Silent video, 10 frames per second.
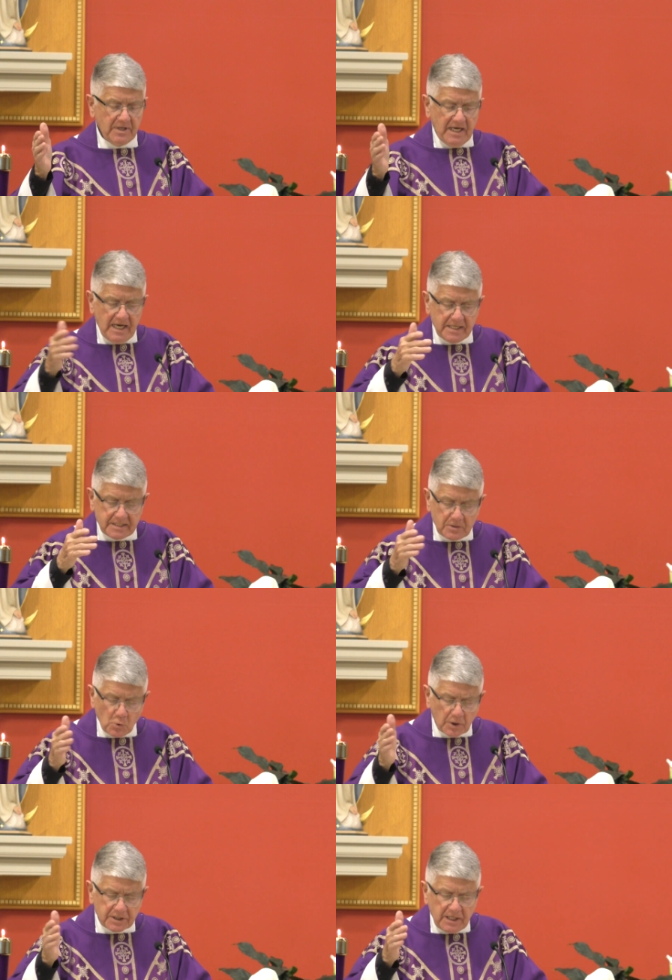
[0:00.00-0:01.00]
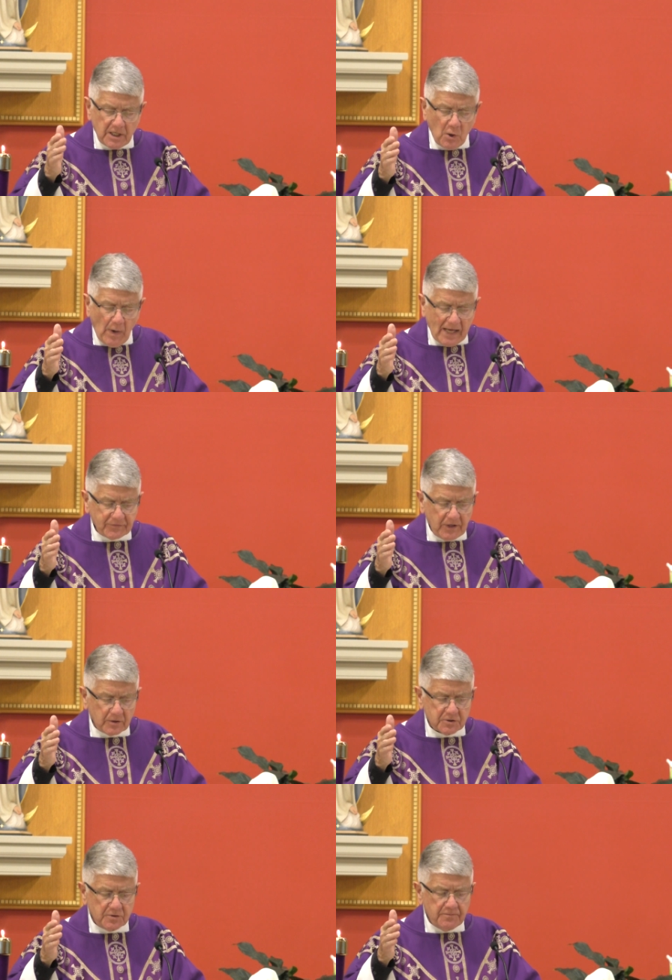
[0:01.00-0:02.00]
He, nor did he go out there
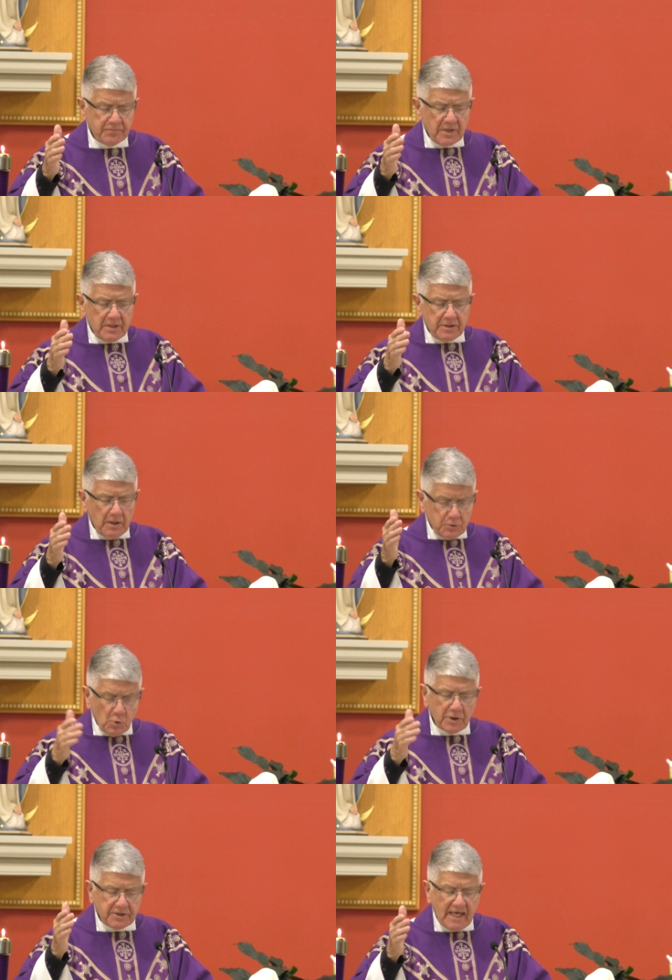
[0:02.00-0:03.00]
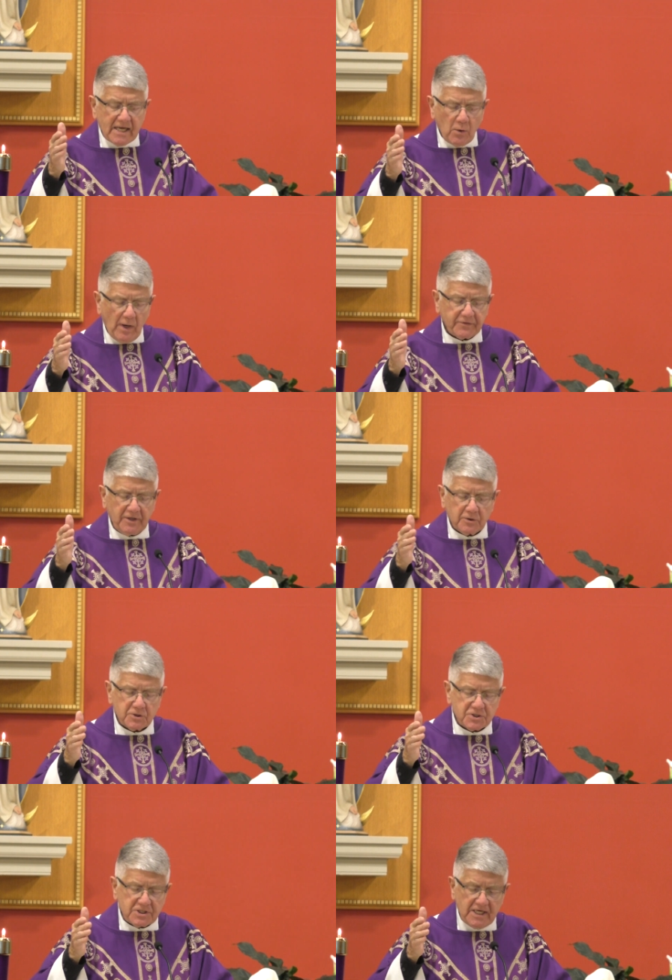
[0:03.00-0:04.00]
to, nor did they go out there
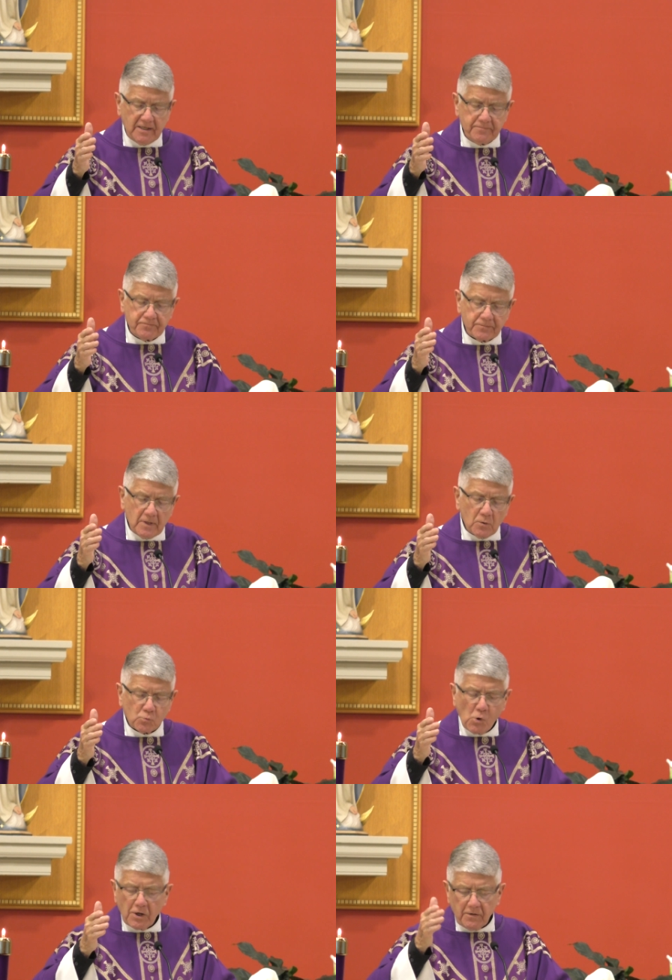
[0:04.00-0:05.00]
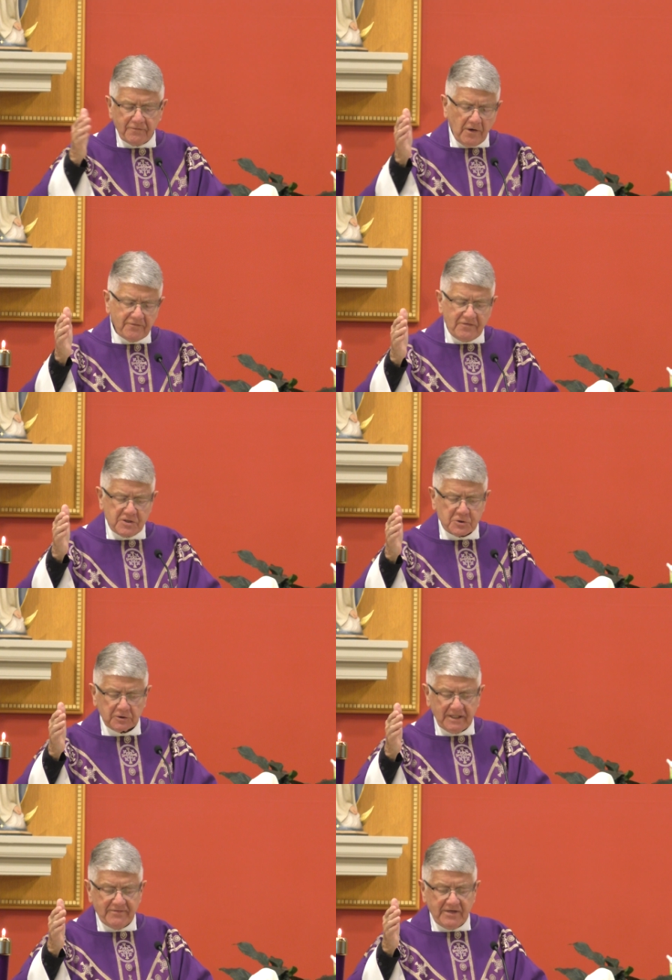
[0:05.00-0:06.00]
to see a royal official
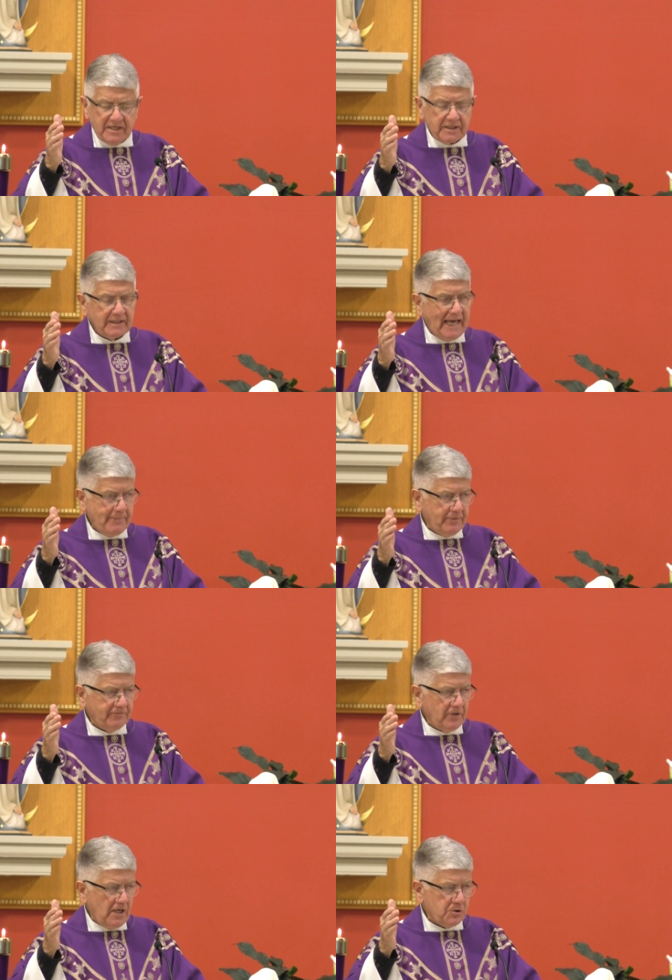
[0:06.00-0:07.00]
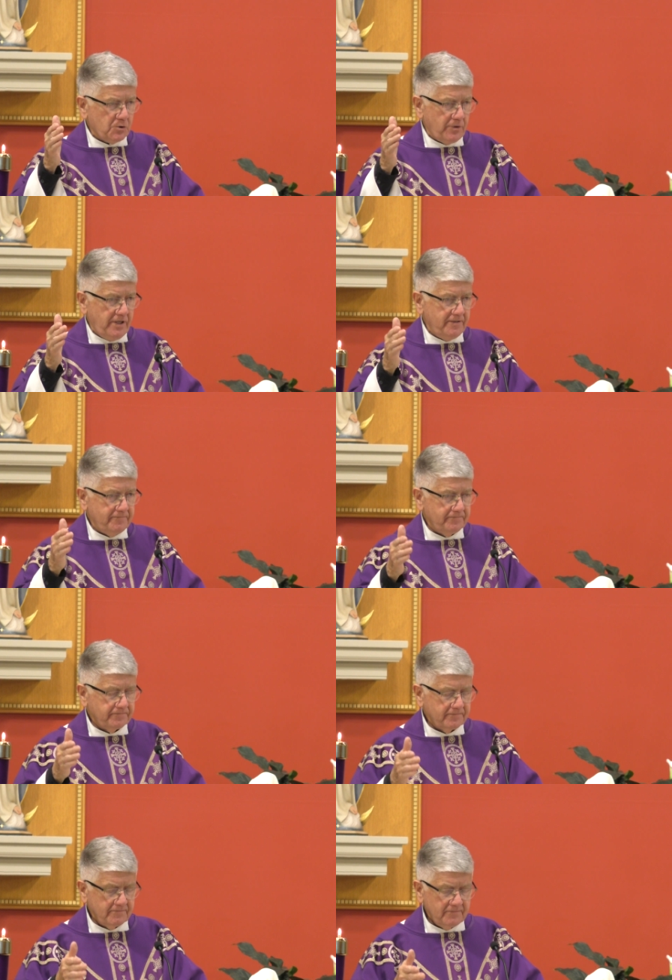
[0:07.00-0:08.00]
living in the lap of luxury.
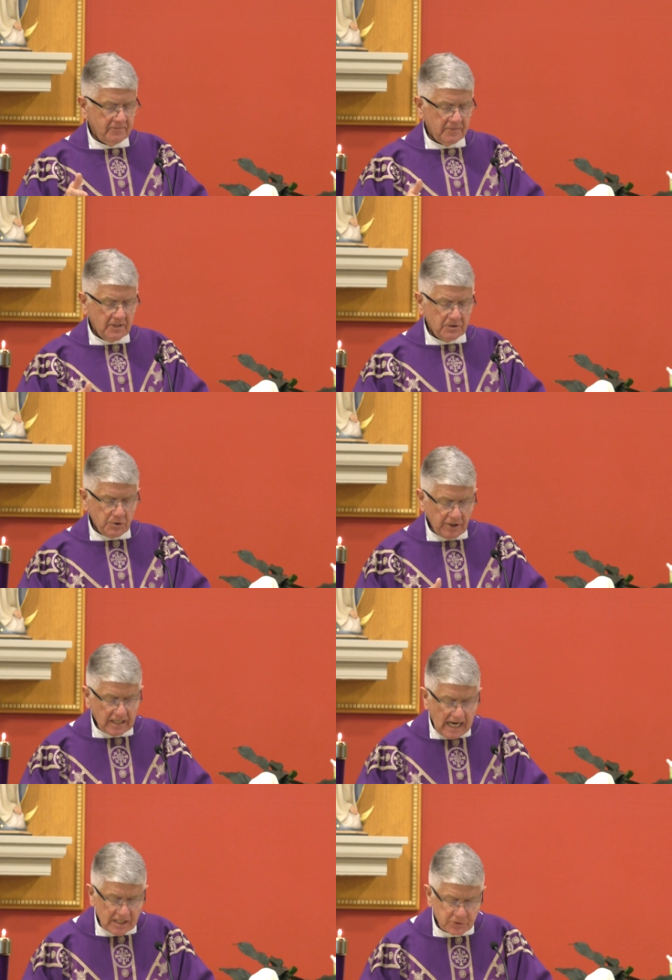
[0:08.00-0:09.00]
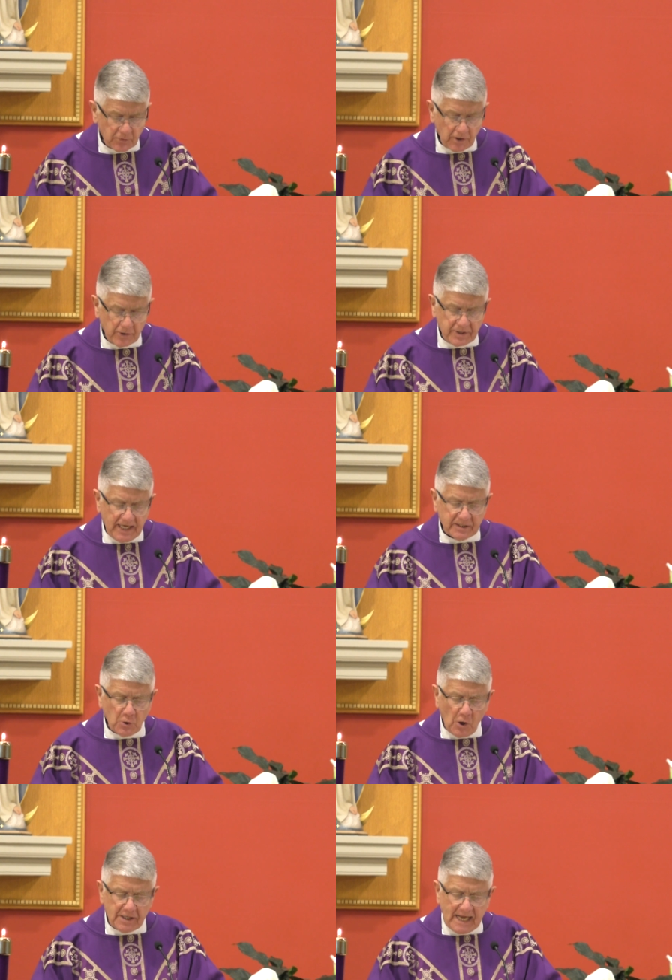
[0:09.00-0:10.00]
To the contrary, they had
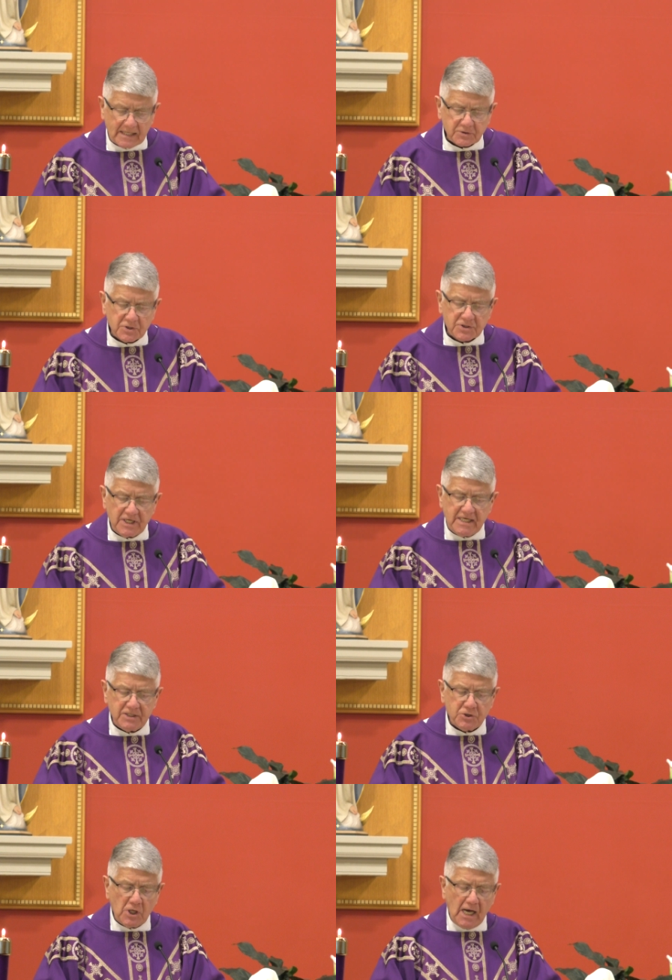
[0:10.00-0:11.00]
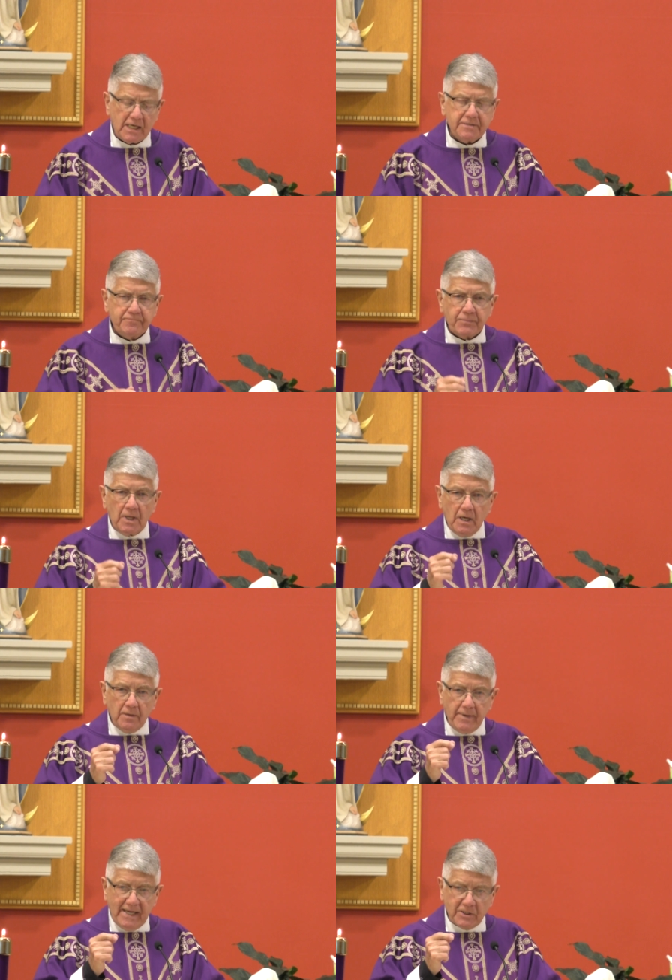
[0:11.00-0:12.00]
gone out to see in John a
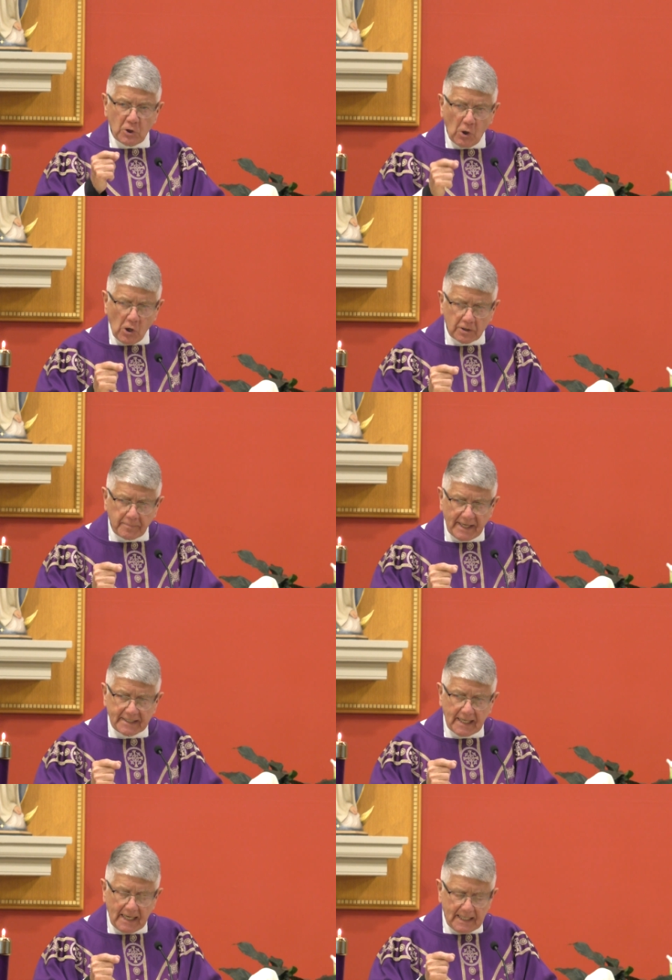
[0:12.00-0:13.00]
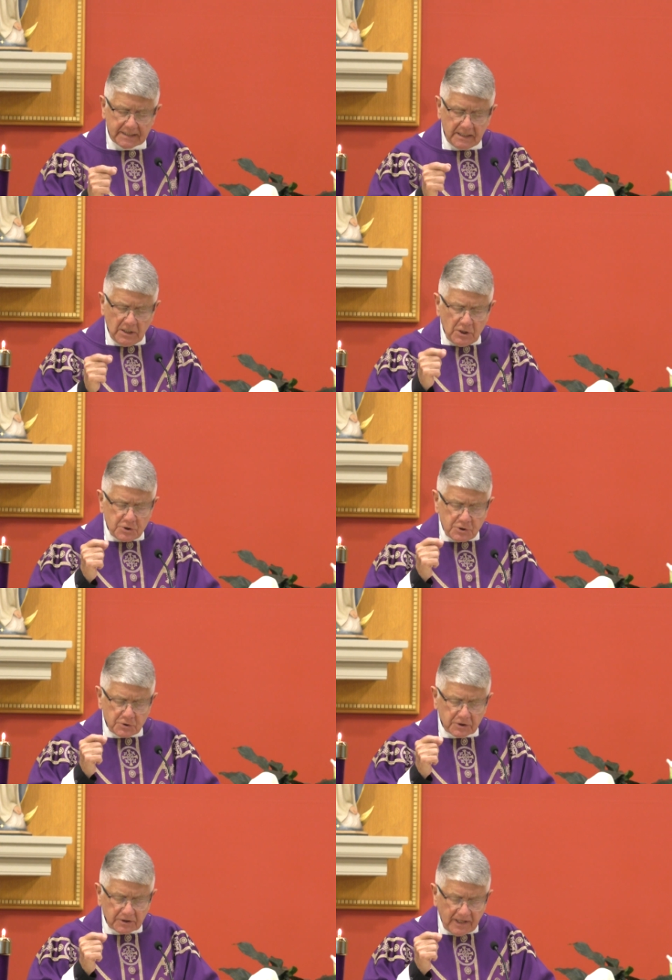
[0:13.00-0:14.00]
man called by God to
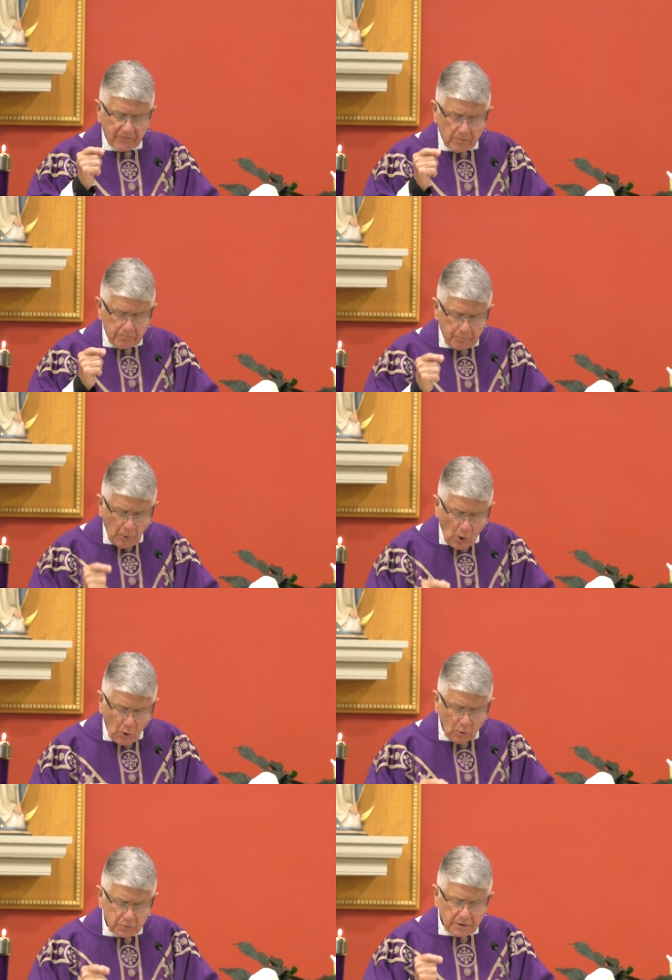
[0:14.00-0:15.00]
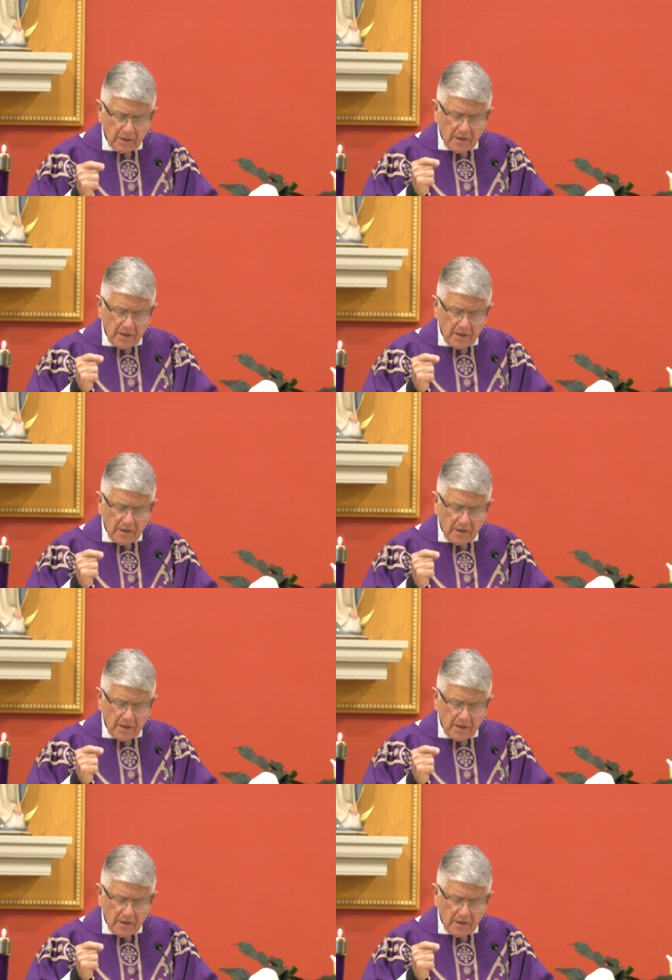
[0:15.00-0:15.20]
deliver bold,